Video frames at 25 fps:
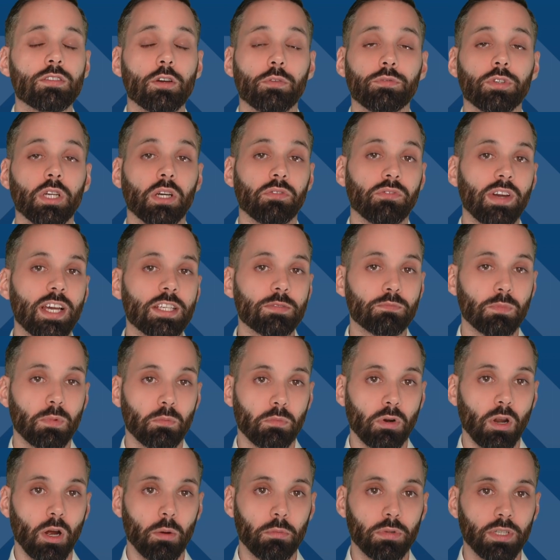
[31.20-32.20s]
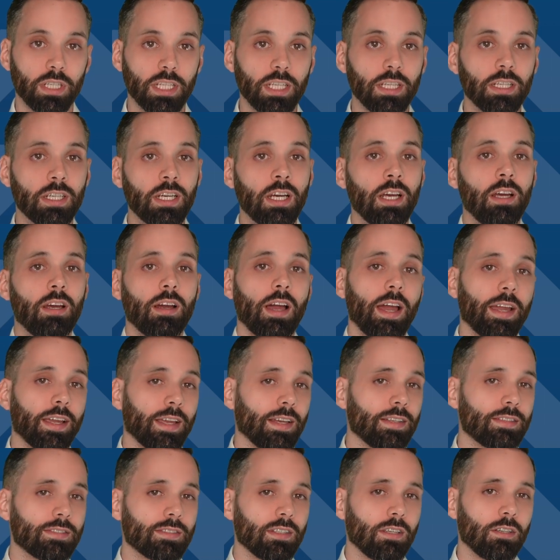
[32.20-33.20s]
of your investment property, I
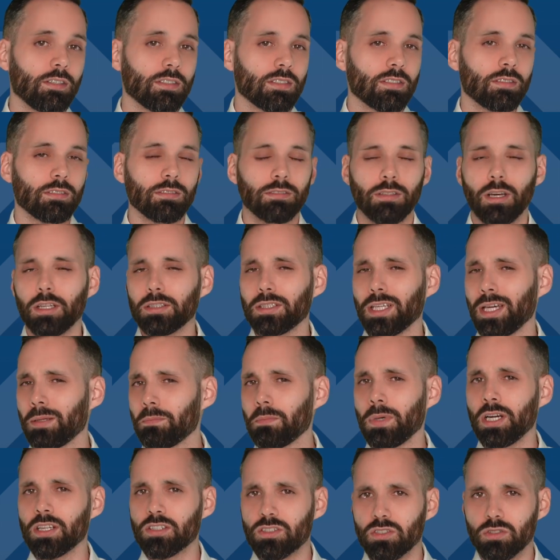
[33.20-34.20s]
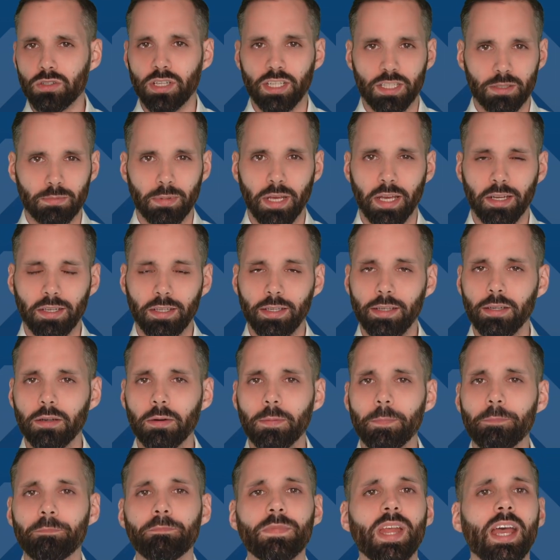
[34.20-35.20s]
guess there's not that much to explain
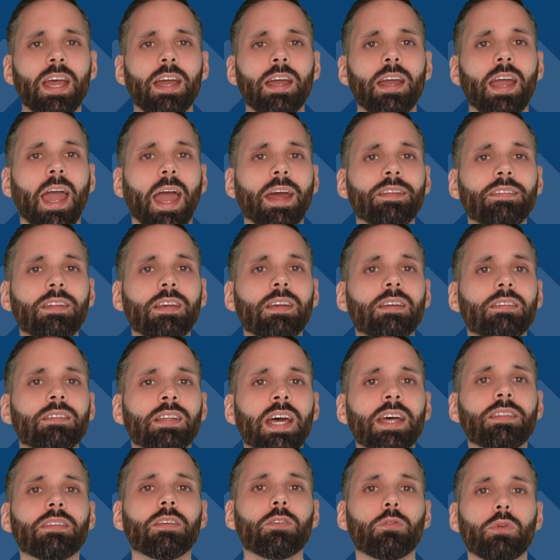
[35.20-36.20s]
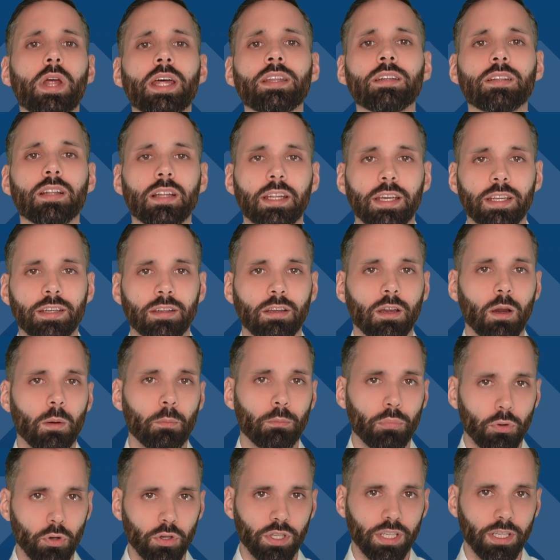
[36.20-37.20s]
here, and the net rental income
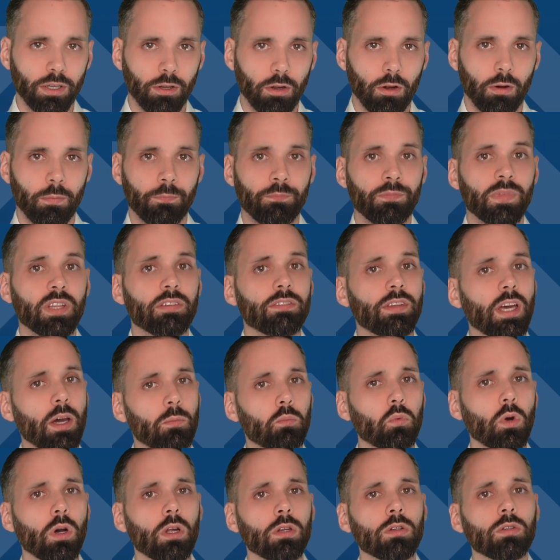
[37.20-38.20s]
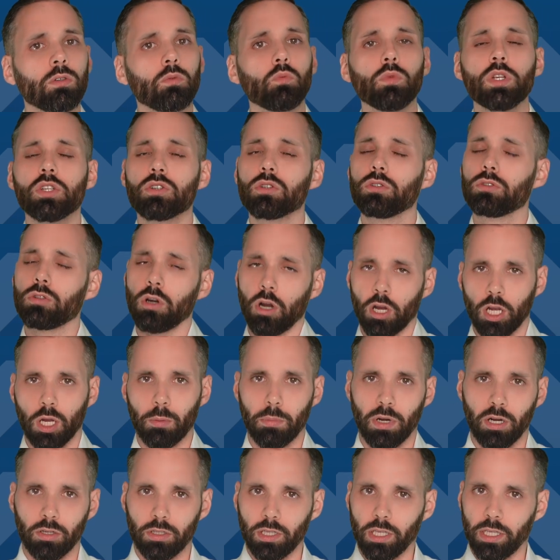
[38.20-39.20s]
per year. That one we should talk
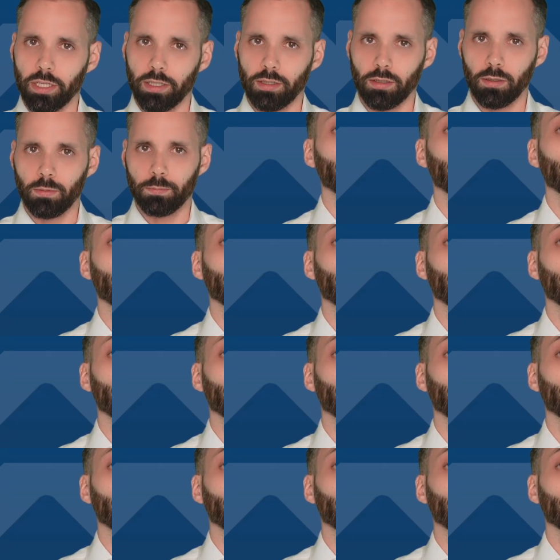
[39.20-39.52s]
about a little.